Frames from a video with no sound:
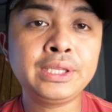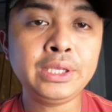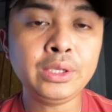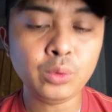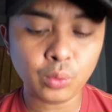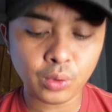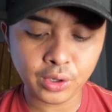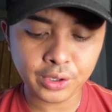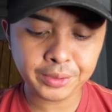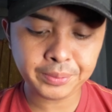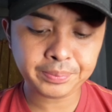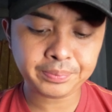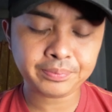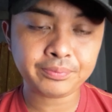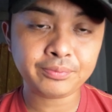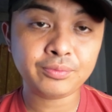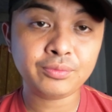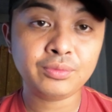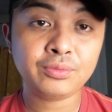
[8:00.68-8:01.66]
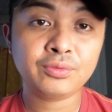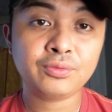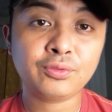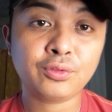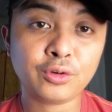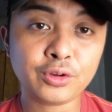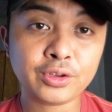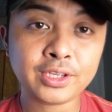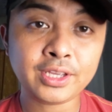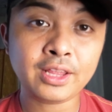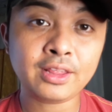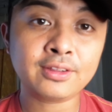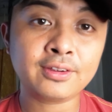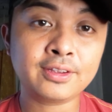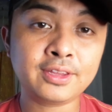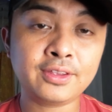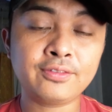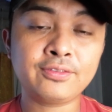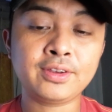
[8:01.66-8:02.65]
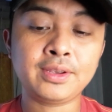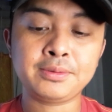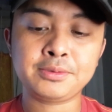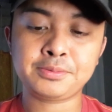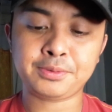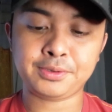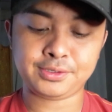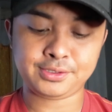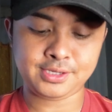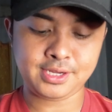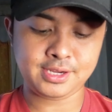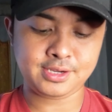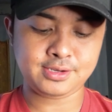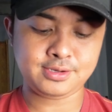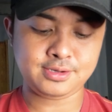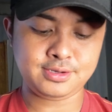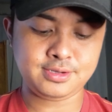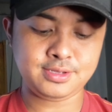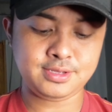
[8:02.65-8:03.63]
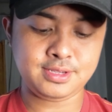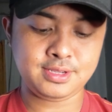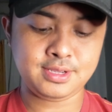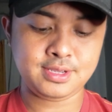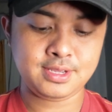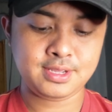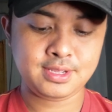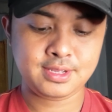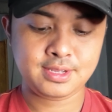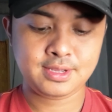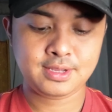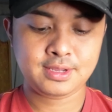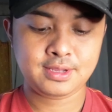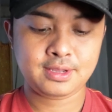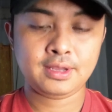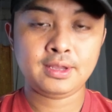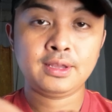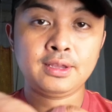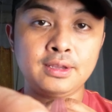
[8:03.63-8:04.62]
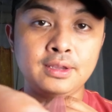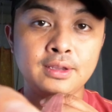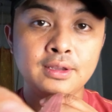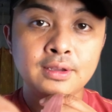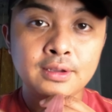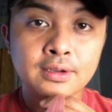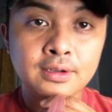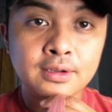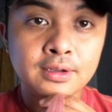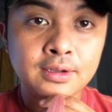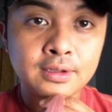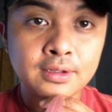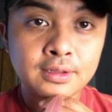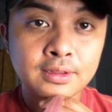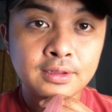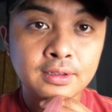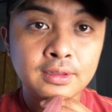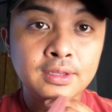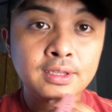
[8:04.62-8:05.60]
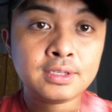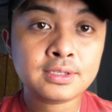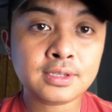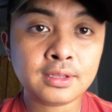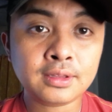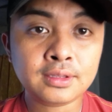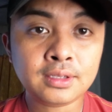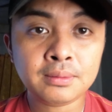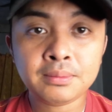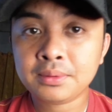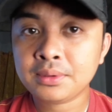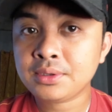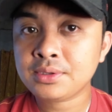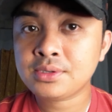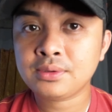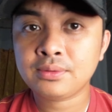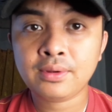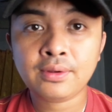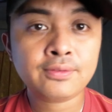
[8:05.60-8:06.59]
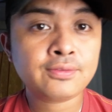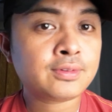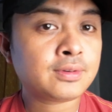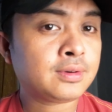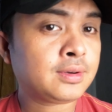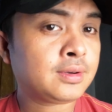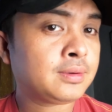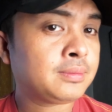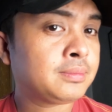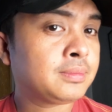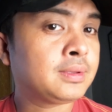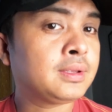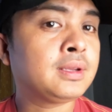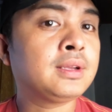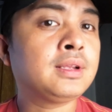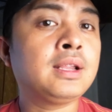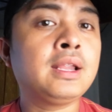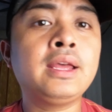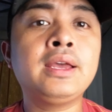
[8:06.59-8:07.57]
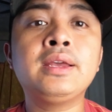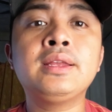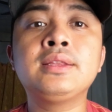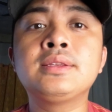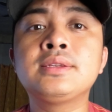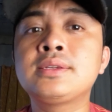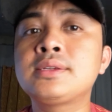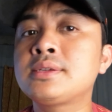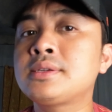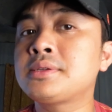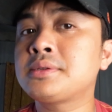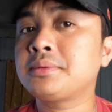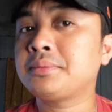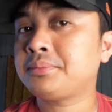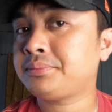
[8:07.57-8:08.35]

D-warp, 4K 30 frames per second, 30 centimeters away from the lens.